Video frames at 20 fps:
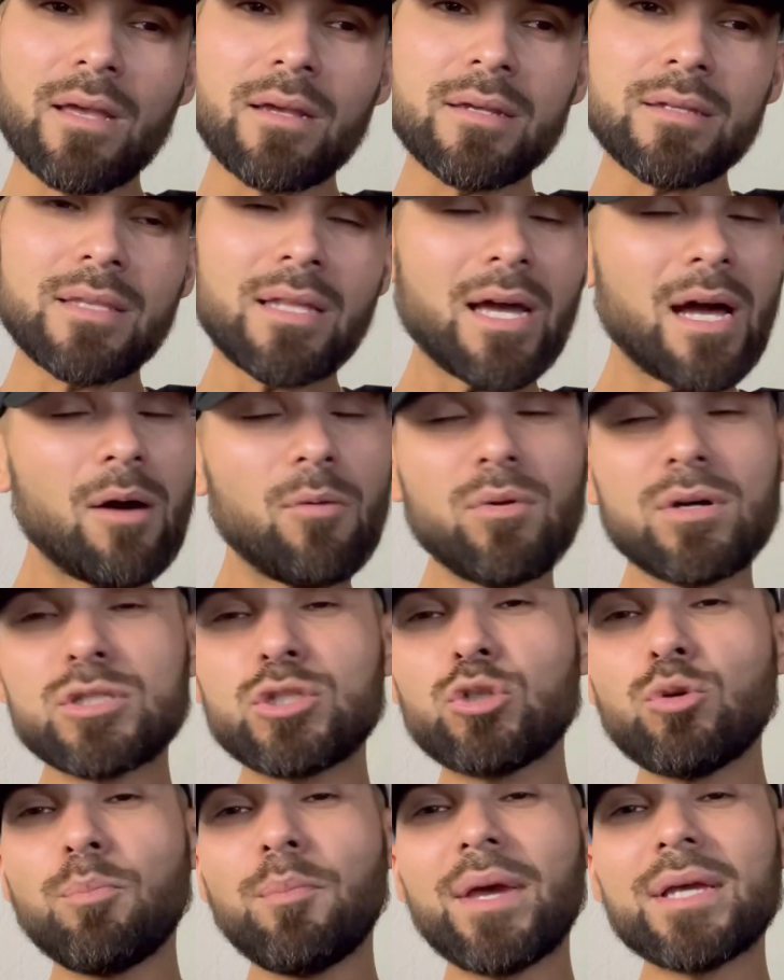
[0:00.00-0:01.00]
They got,
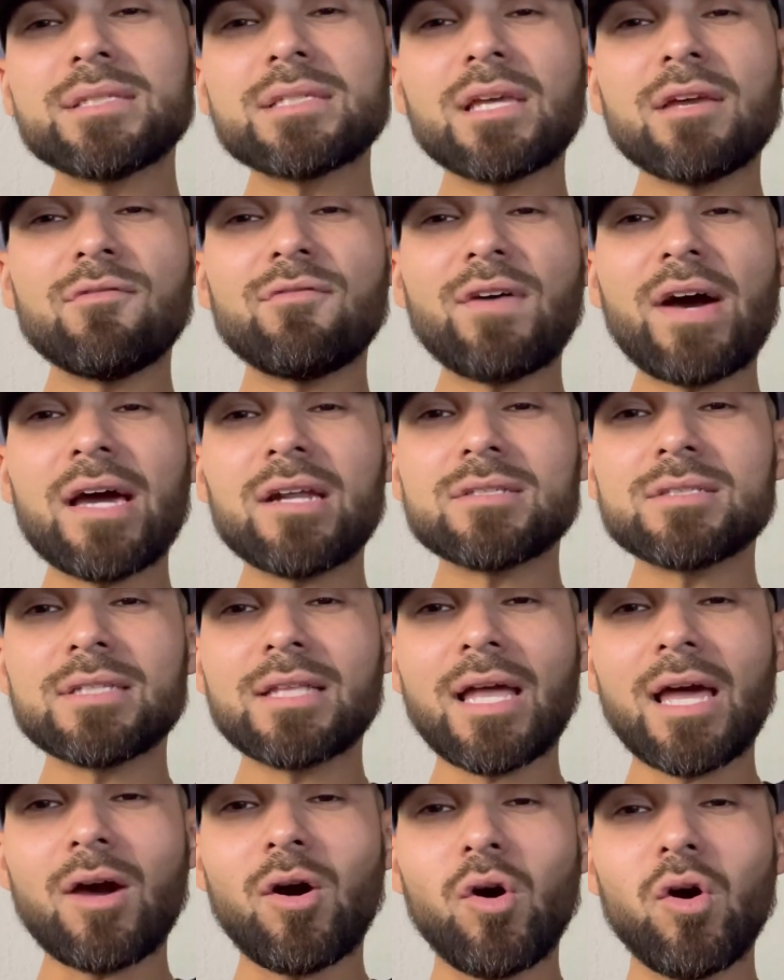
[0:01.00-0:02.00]
2 Mexican fighters in
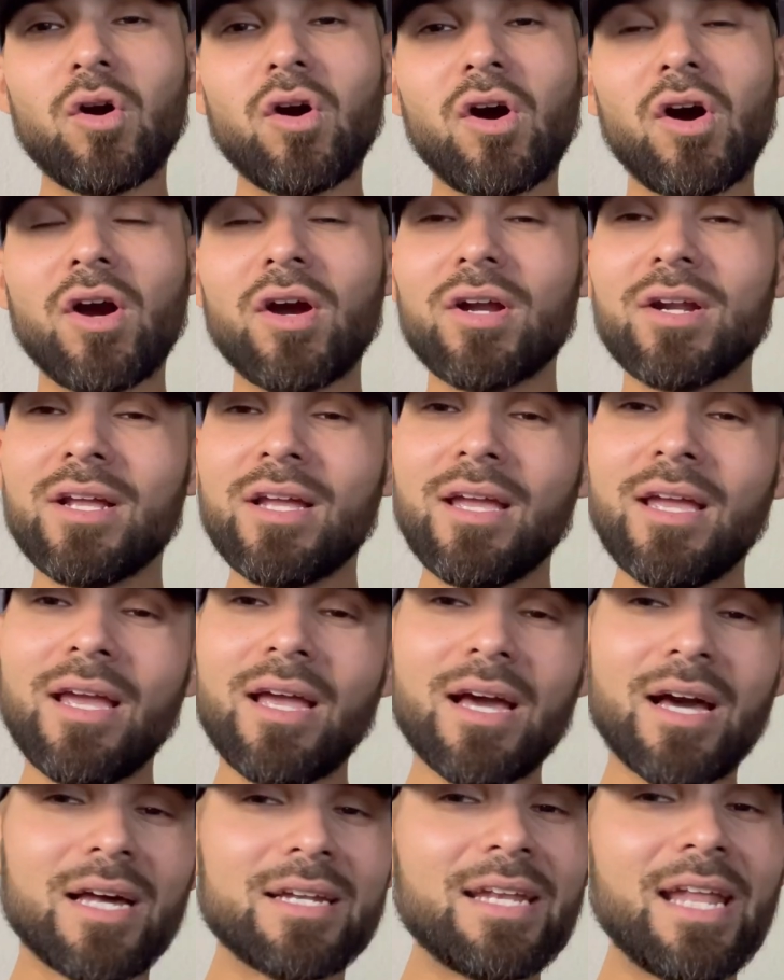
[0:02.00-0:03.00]
that whole card.
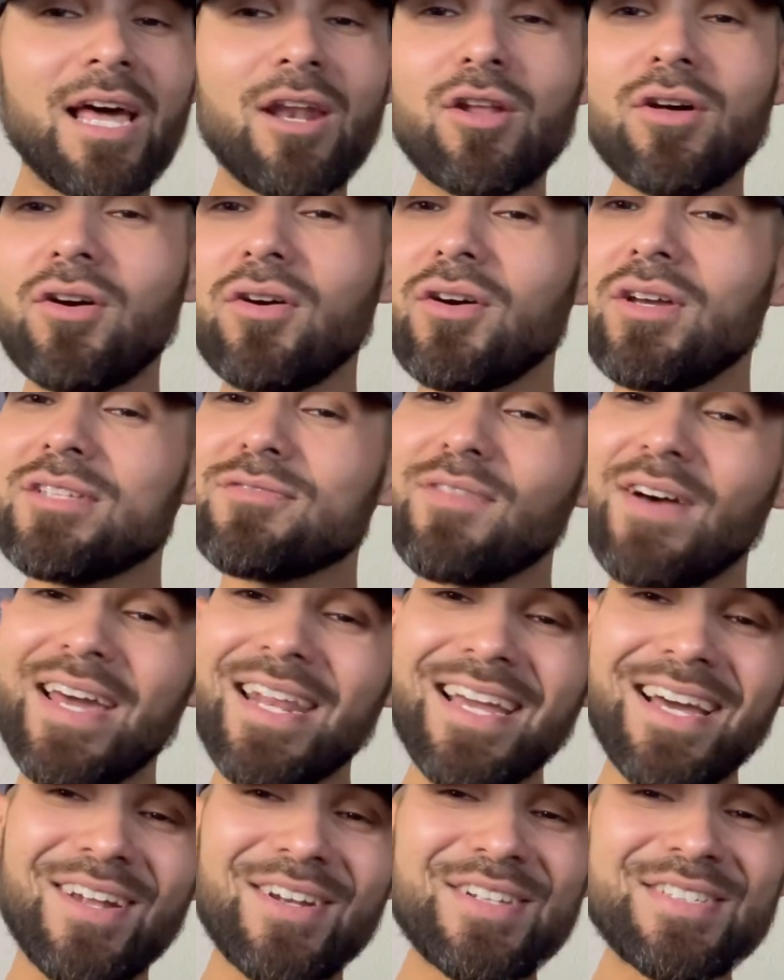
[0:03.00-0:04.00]
Canelo is
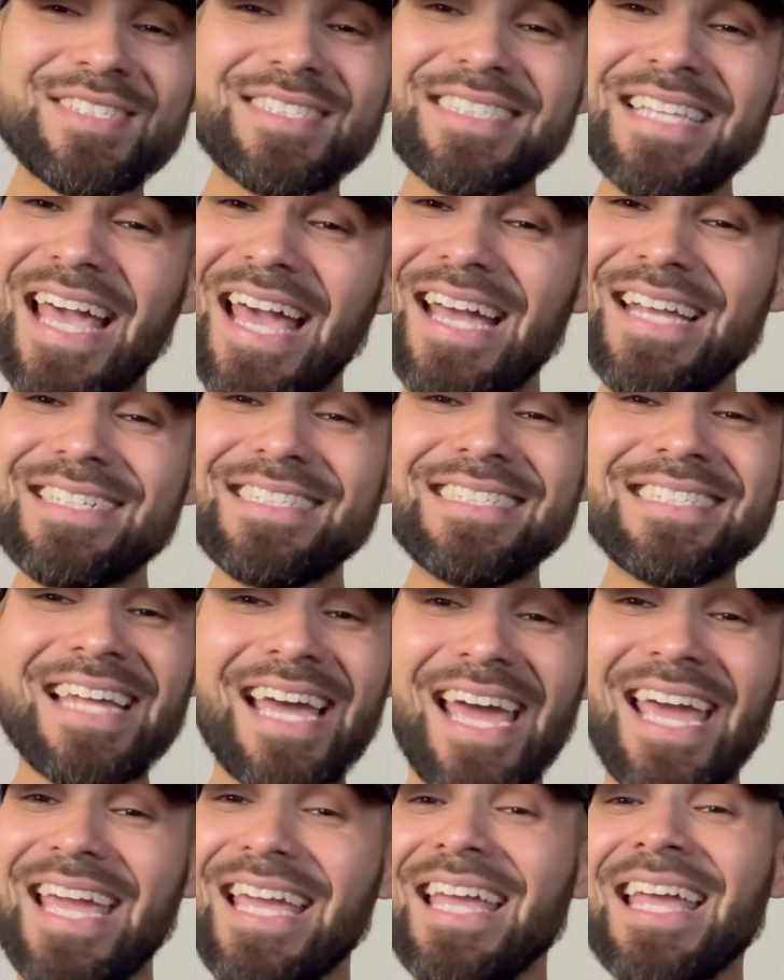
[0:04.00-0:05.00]
fighting on the same
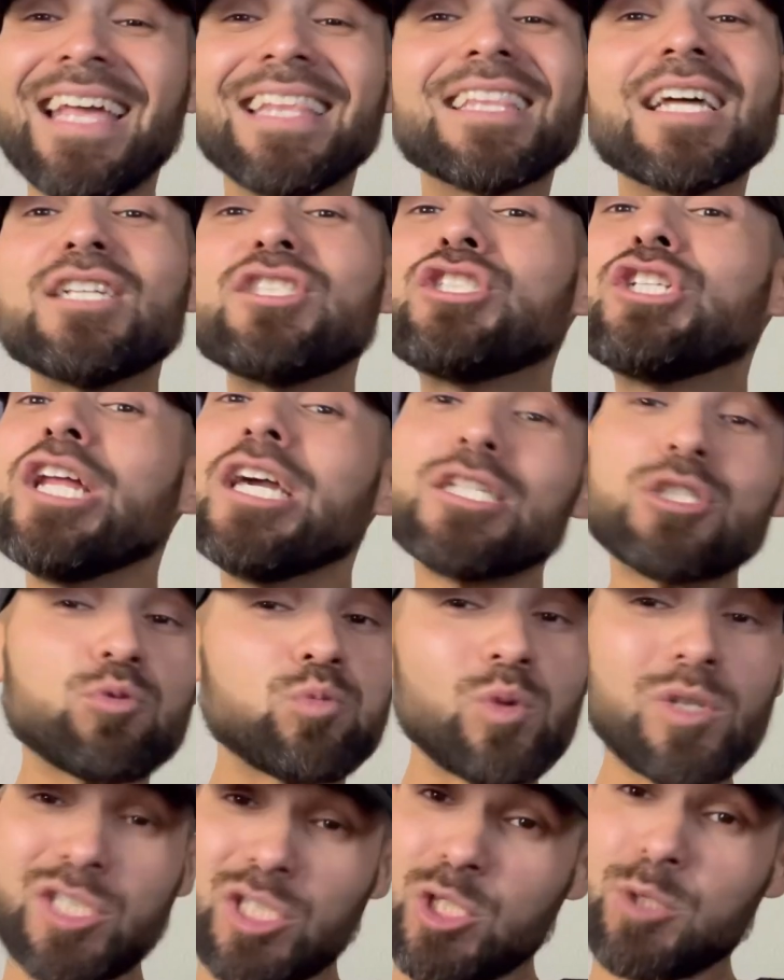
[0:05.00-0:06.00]
day. The
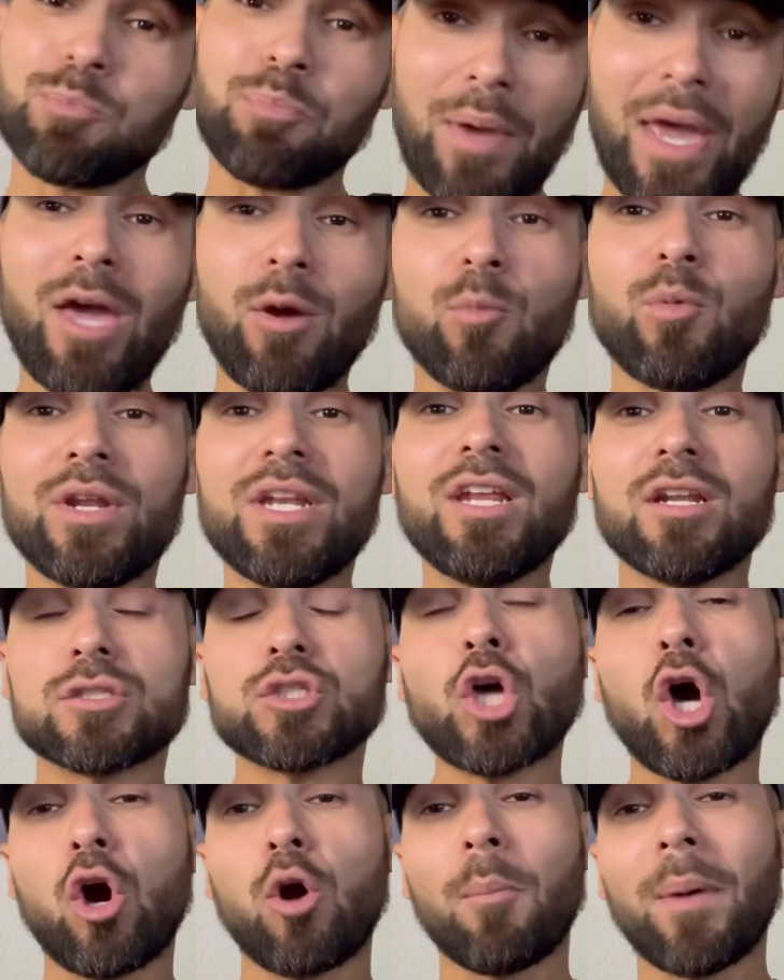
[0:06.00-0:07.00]
disrespect, we need to
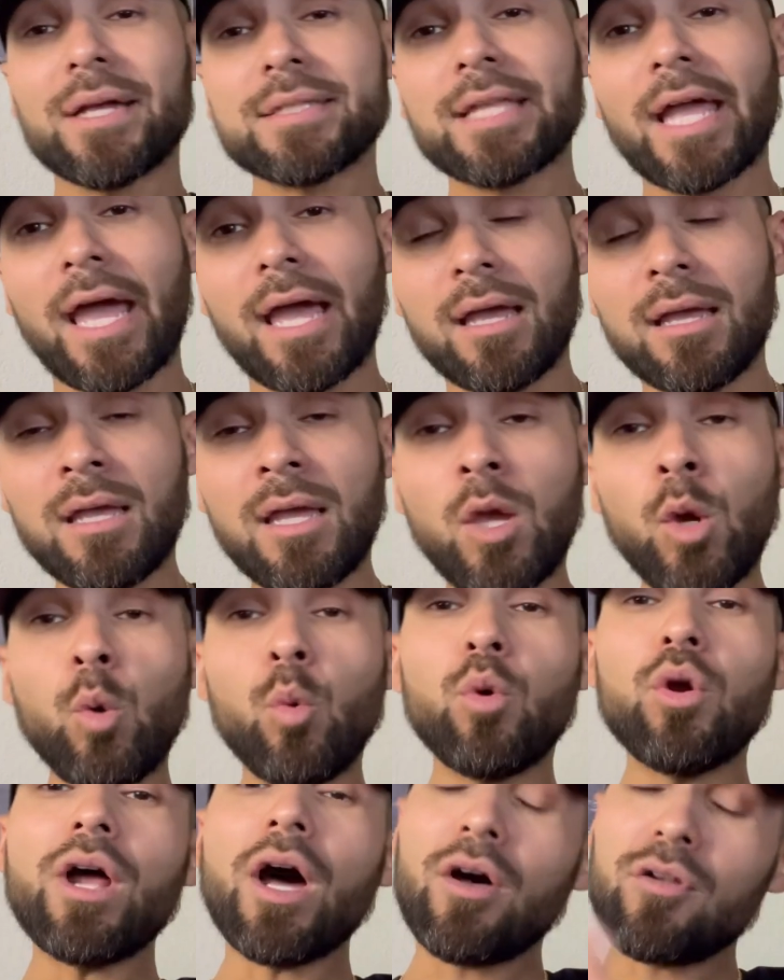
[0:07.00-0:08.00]
talk about that.
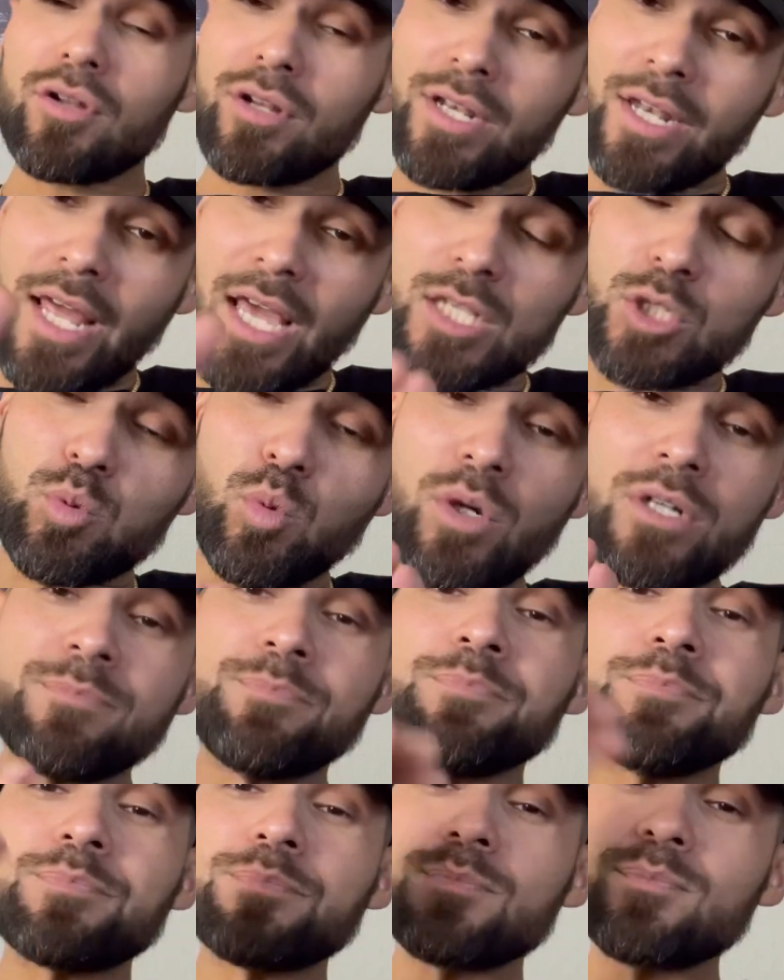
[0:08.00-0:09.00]
On the next
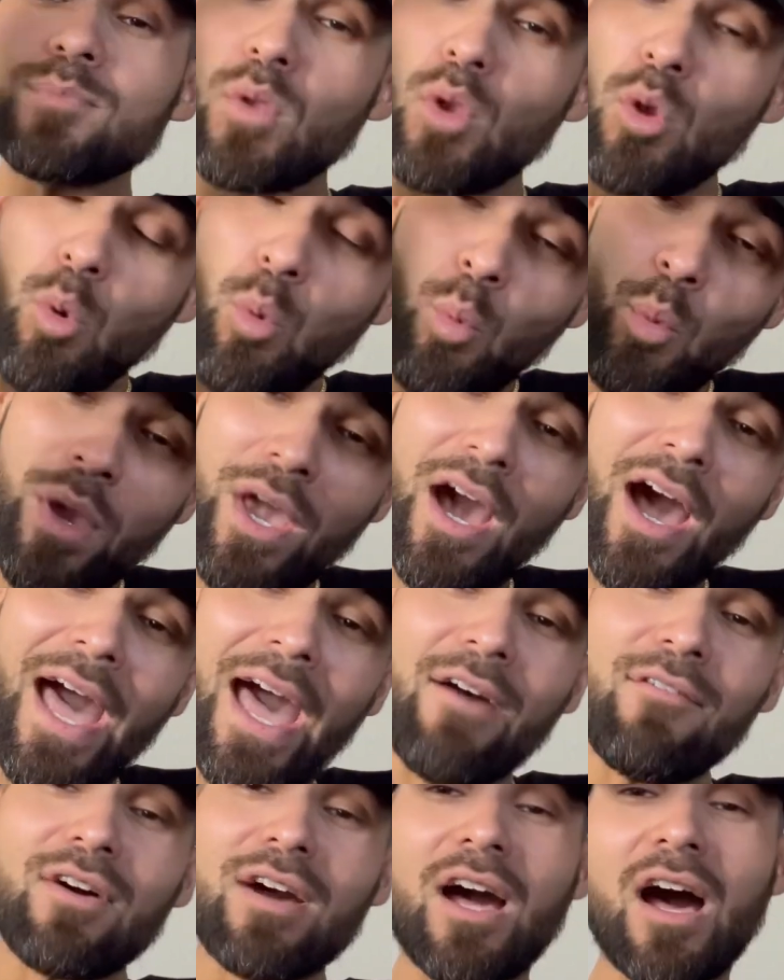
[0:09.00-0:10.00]
one, we're going to
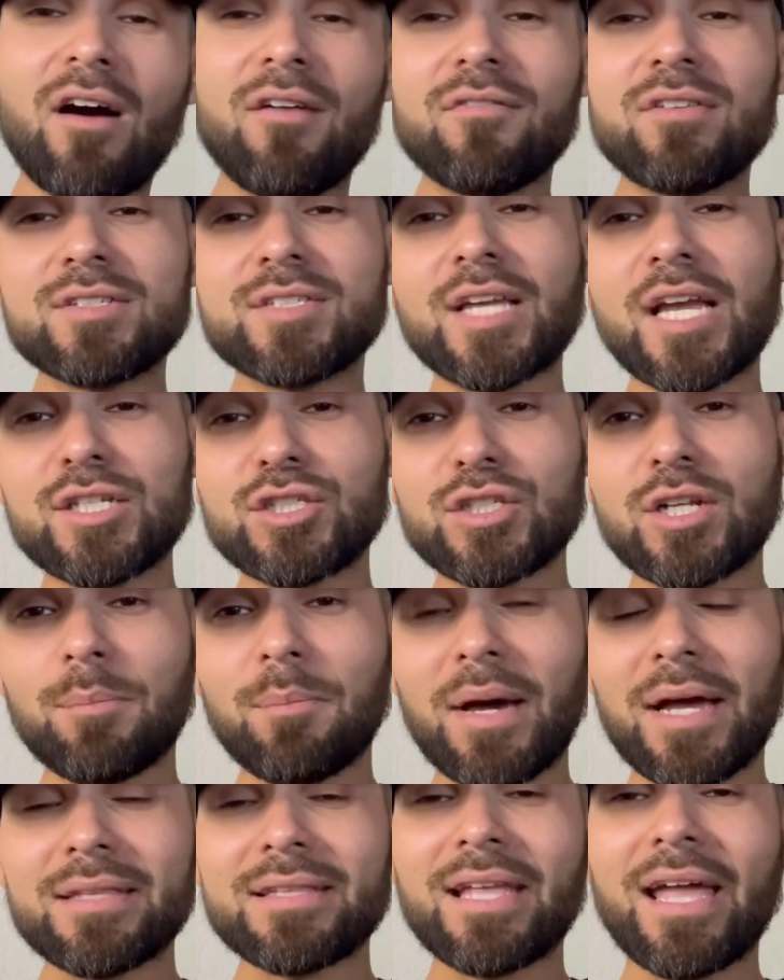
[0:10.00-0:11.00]
have a conversation
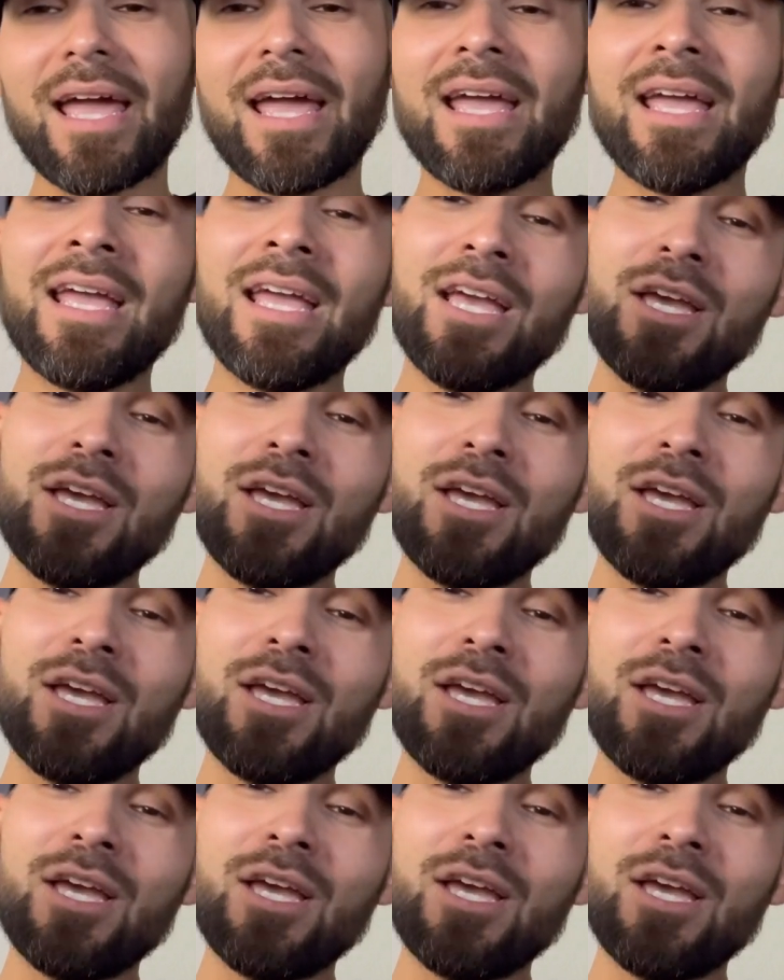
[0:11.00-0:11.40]
about that.